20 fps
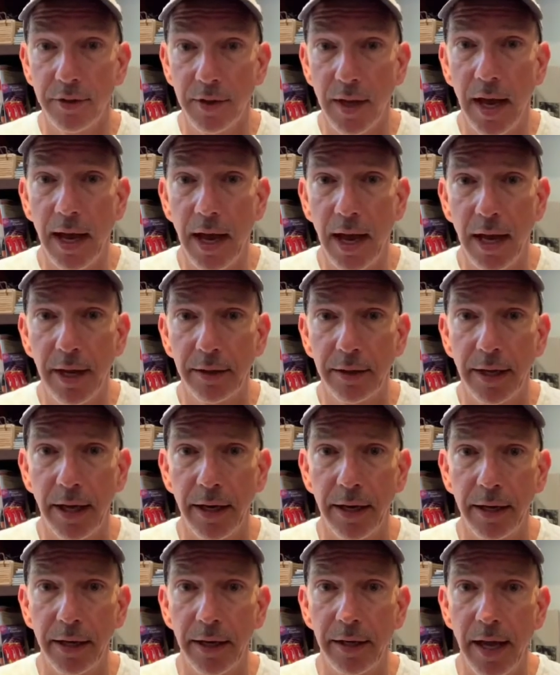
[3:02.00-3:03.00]
and
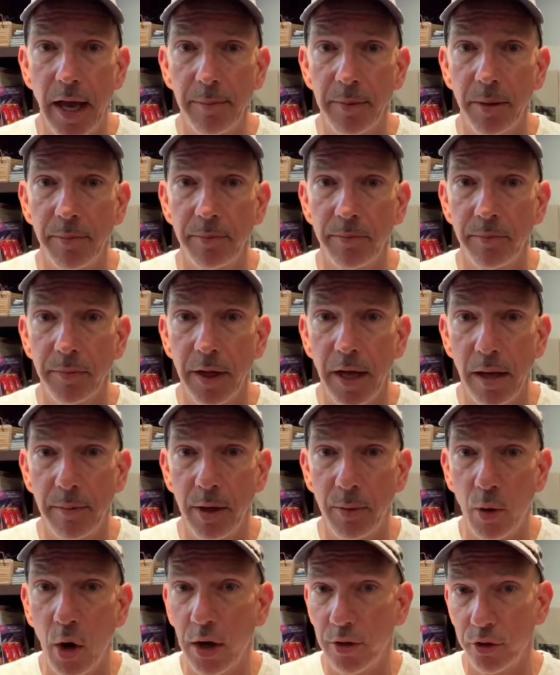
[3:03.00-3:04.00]
getting an
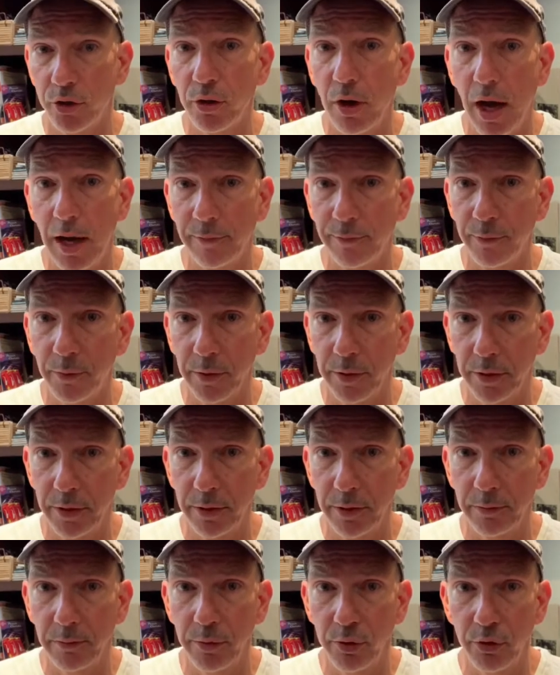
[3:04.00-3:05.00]
MMR shot for
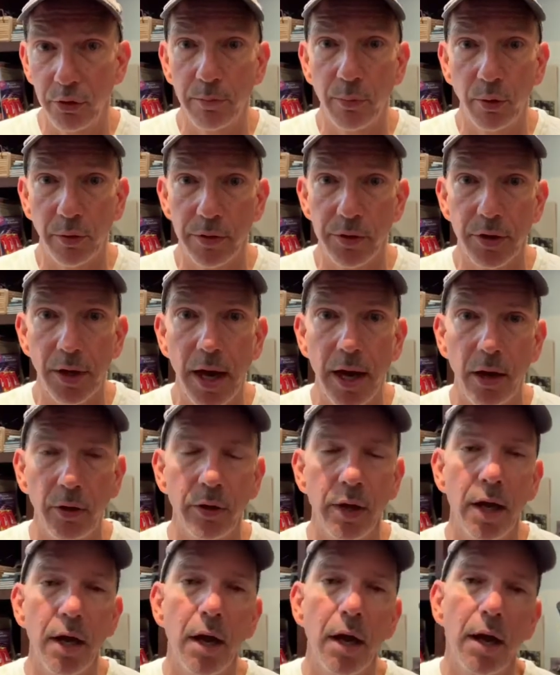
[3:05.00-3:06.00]
your newborn child.
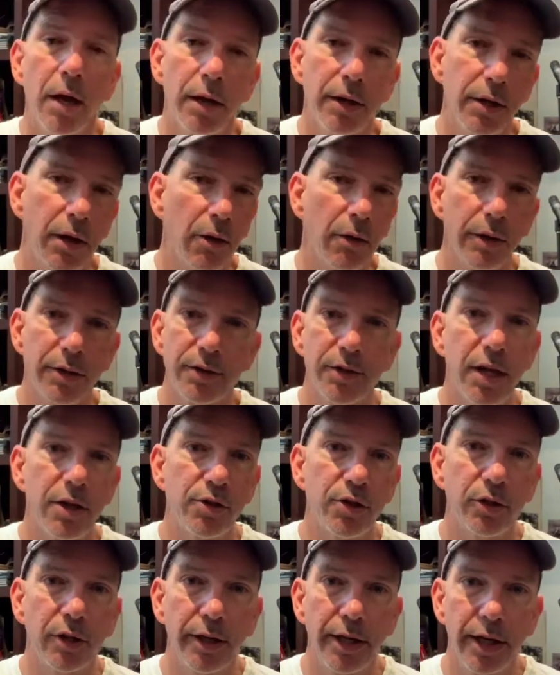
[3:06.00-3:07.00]

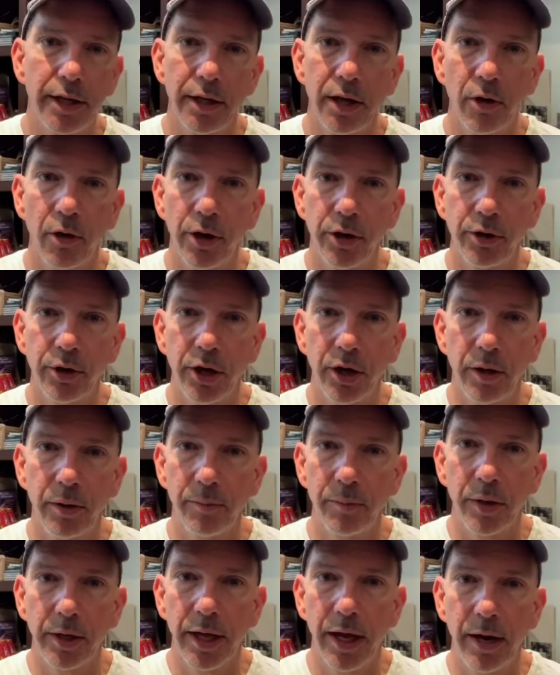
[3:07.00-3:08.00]
Essentially, are you going
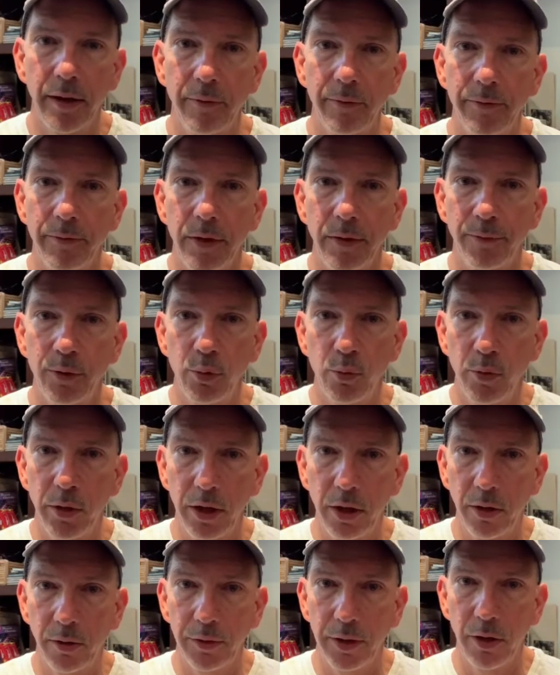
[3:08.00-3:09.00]
to kind of, if you
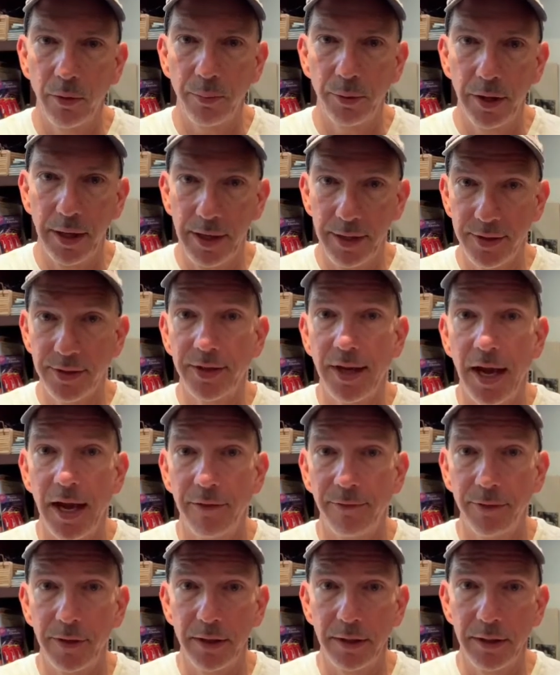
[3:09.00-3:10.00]
will, play it
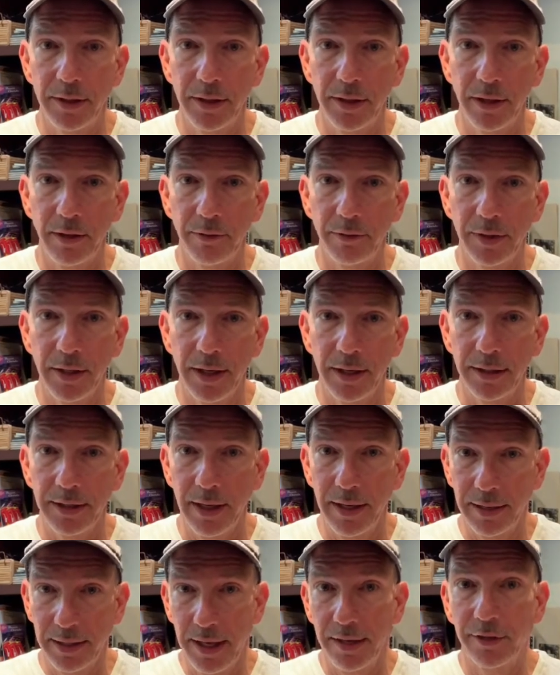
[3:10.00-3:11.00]
safe and
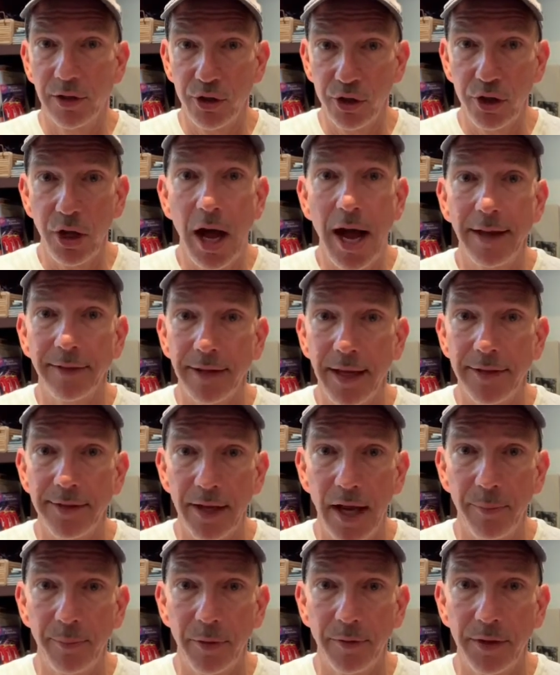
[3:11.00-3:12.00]
get the shot, that
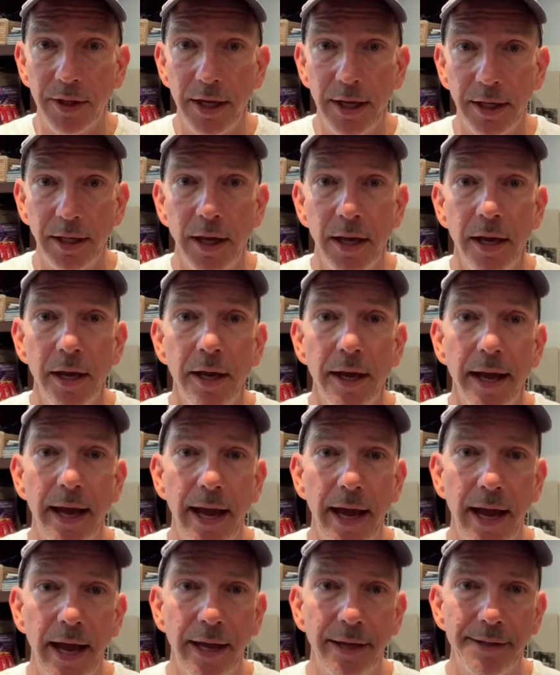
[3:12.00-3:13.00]
type of thing.
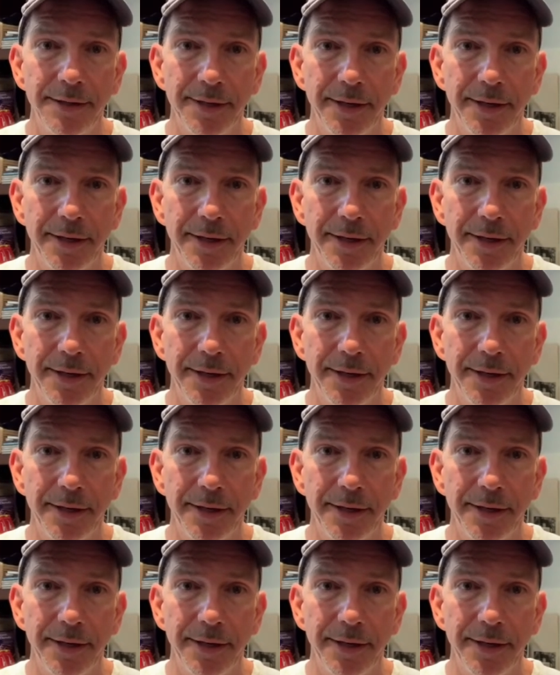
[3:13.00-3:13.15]
And